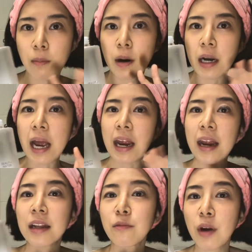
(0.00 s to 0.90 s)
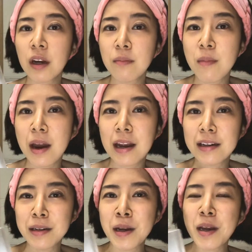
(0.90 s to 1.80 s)
But I highly
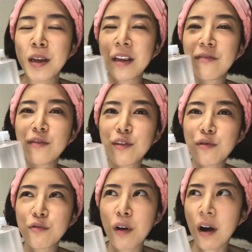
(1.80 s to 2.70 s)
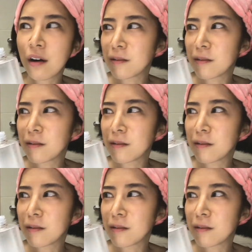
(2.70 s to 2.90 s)
recommend, if you